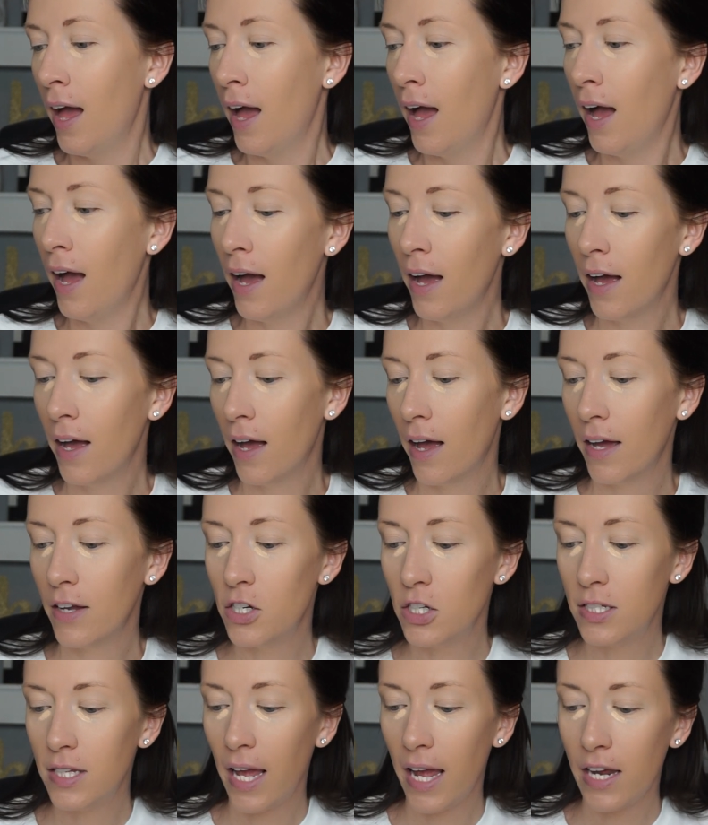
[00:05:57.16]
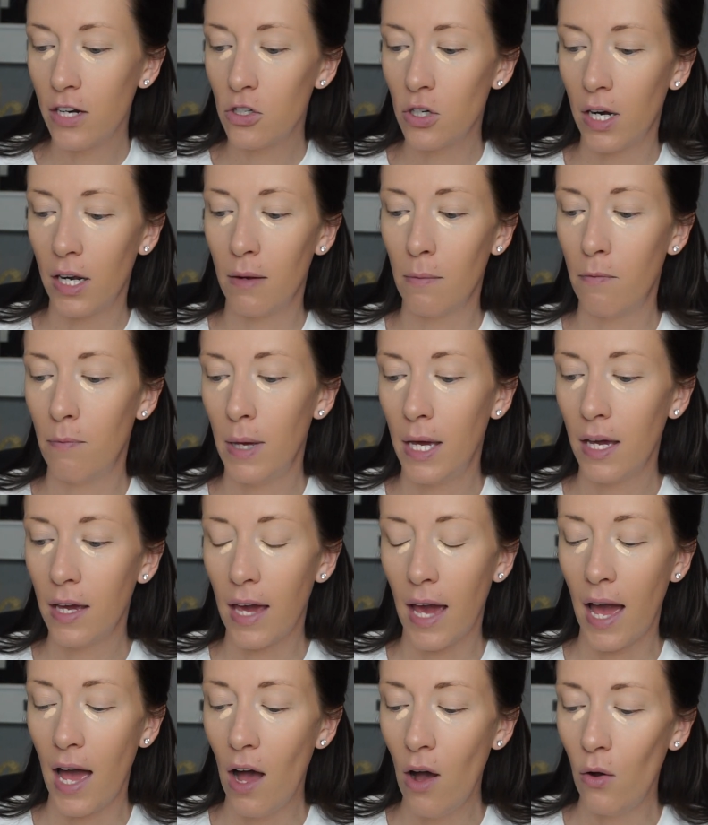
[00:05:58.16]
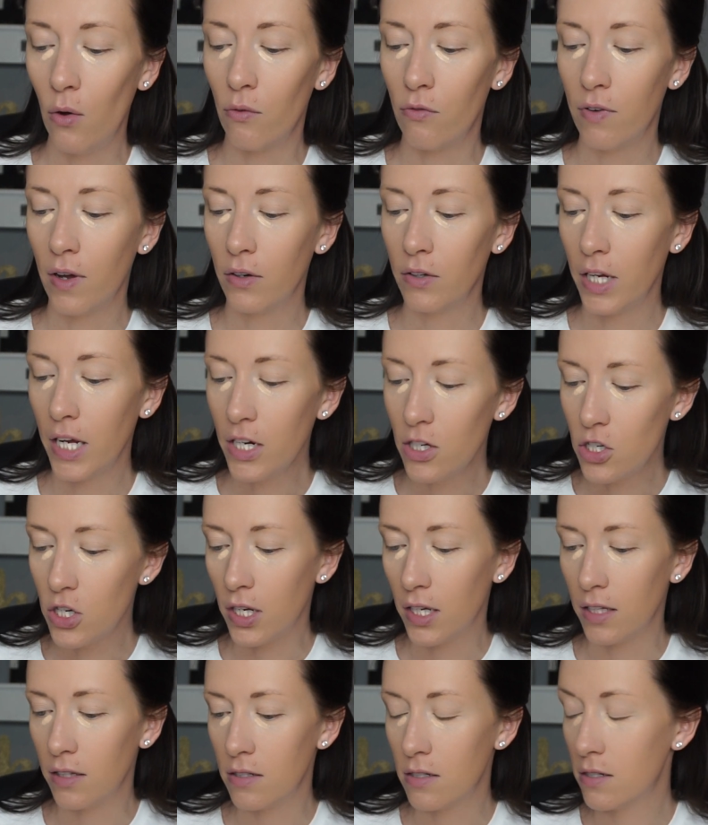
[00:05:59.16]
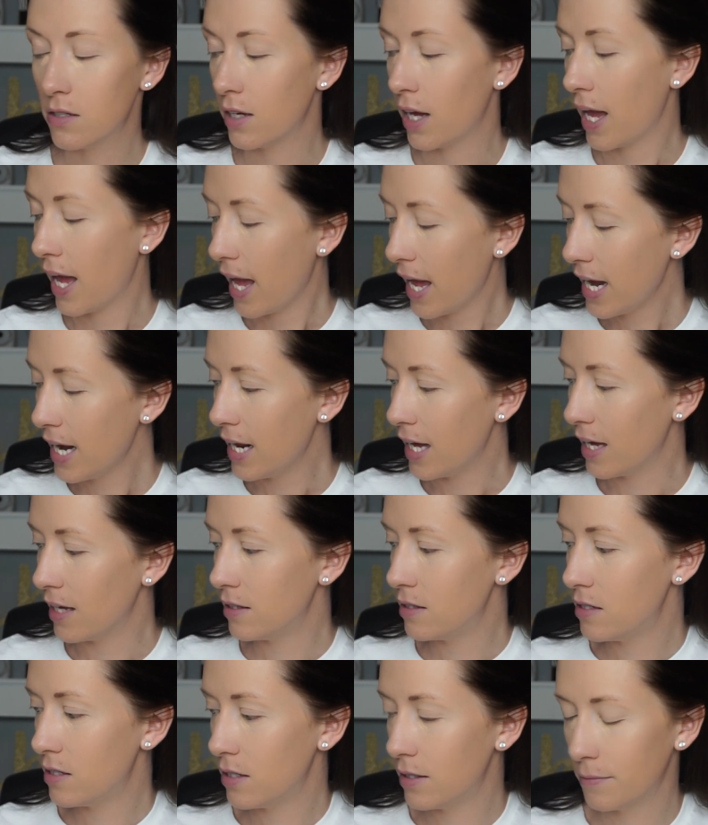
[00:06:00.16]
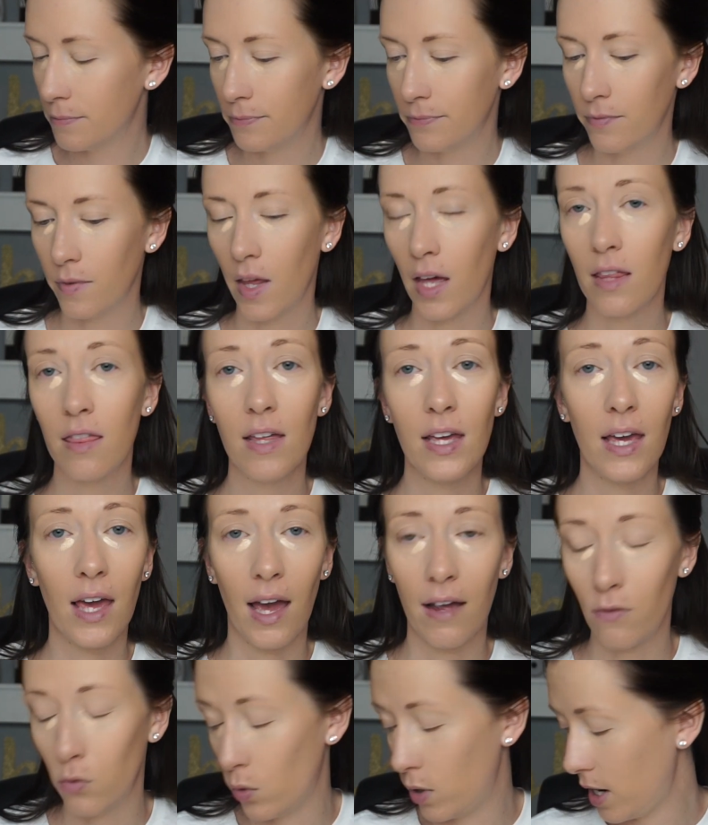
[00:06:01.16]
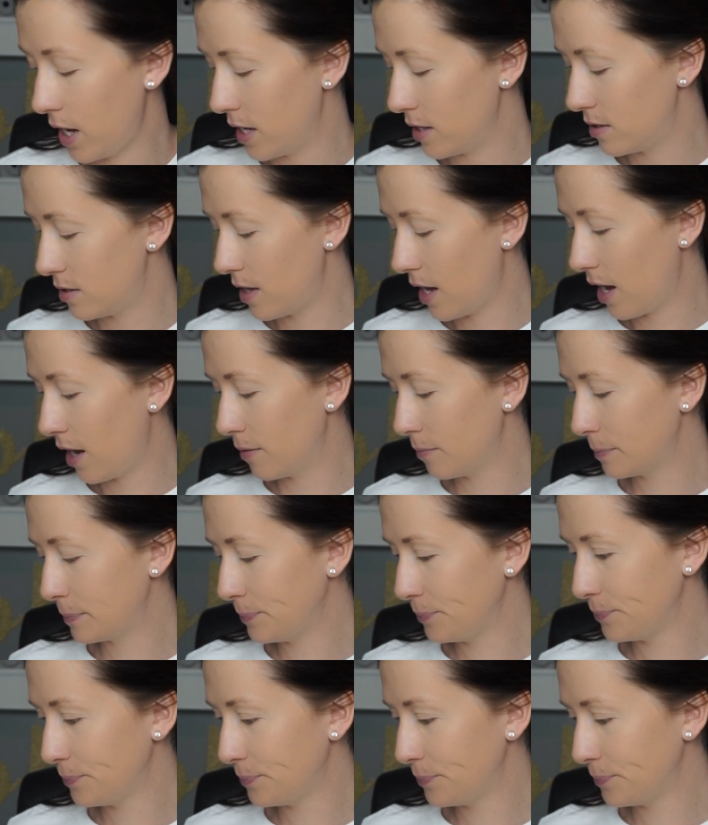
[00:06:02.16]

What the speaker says: I just hate trying to pick out foundations. I hate it. I think everyone hates that.